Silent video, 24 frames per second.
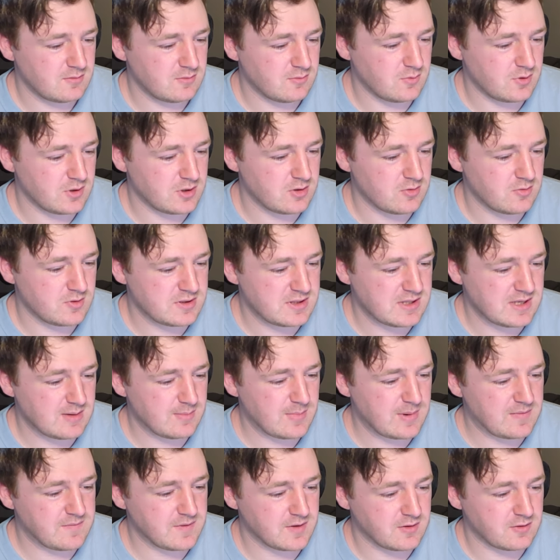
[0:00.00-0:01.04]
We'll go with
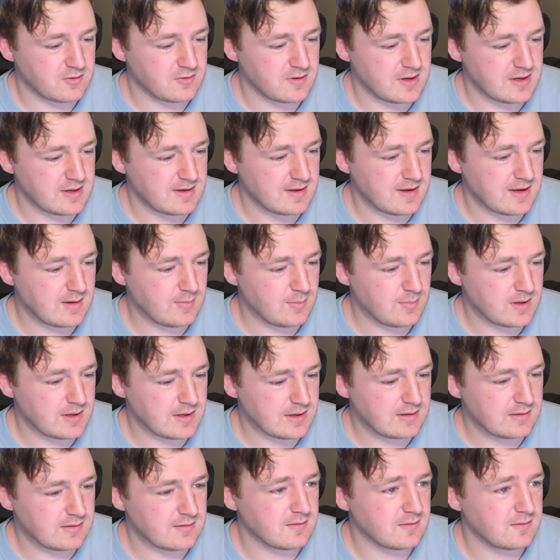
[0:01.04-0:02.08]
him having a great game
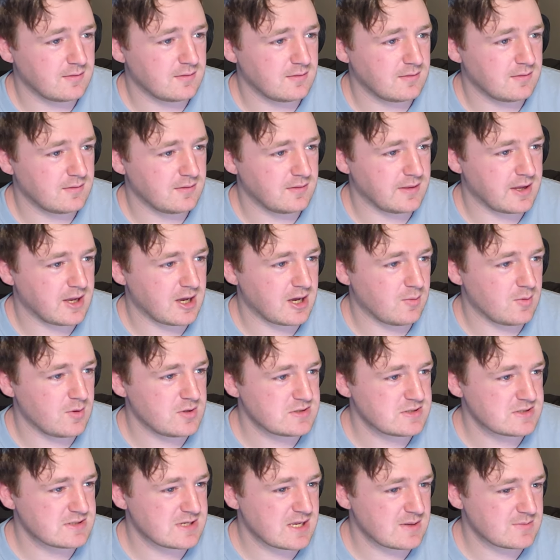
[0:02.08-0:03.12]
and the
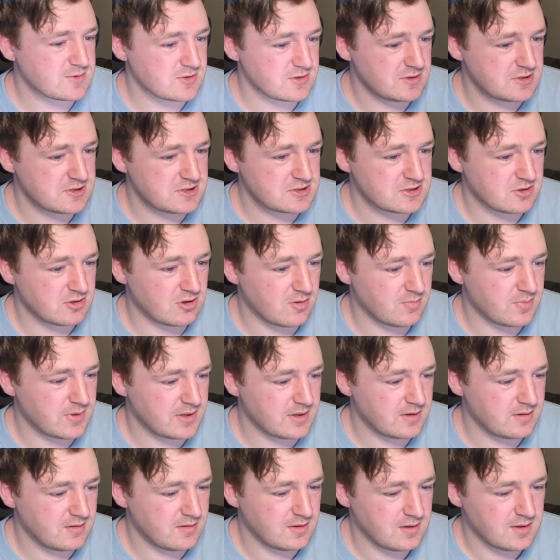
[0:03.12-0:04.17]
Cowboys just absolutely
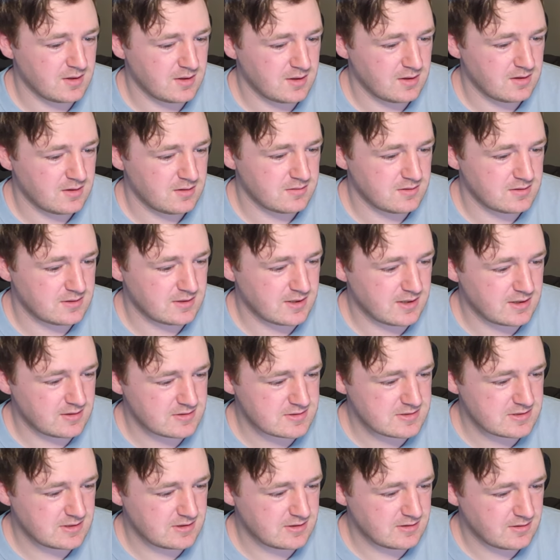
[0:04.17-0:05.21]
stomping the
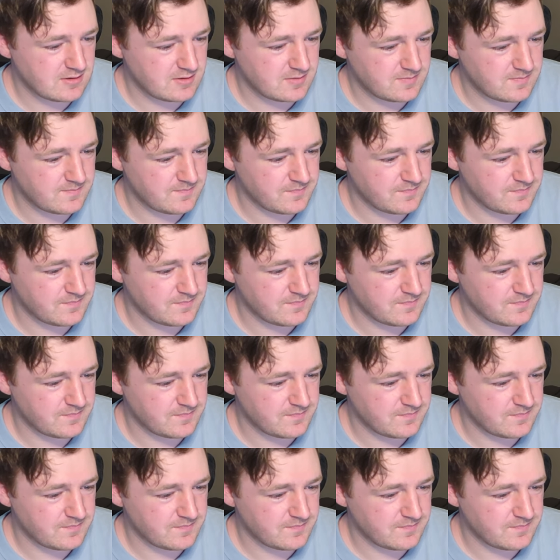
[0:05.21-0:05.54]
Tigers here.